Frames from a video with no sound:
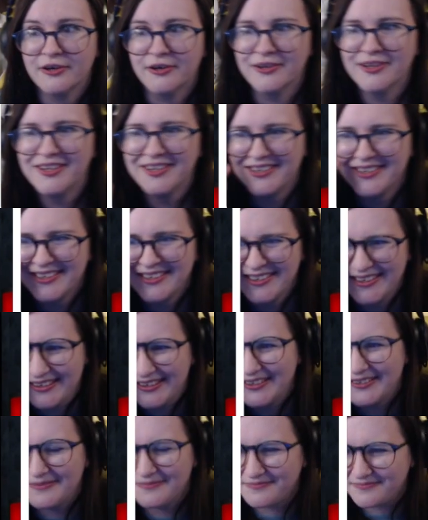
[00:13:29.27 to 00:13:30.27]
all
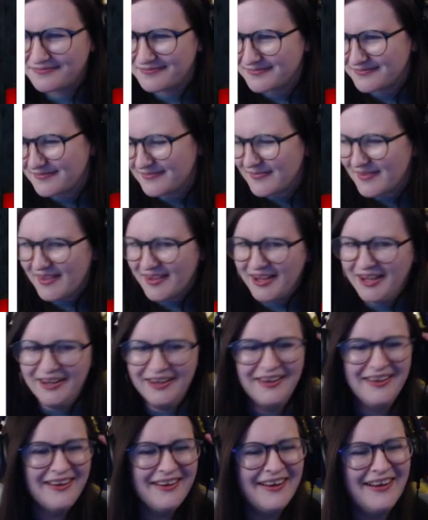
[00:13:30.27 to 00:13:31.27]

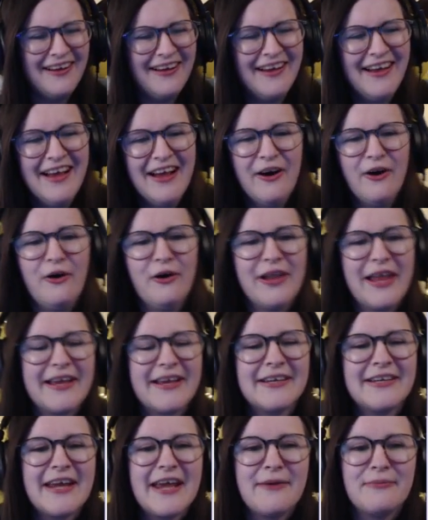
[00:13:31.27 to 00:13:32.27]
I
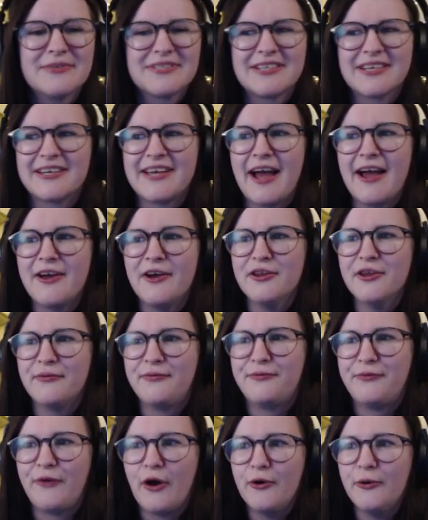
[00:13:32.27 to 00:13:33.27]
could hear was the guy on
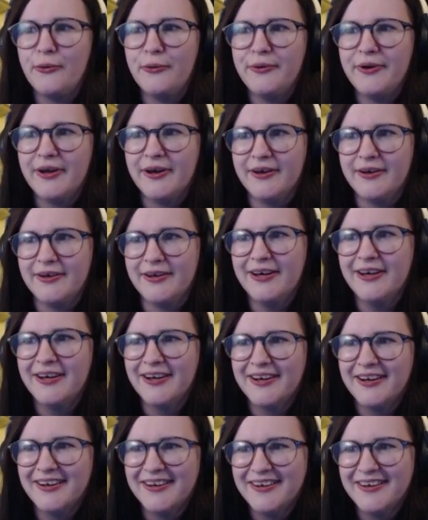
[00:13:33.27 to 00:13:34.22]
the phone!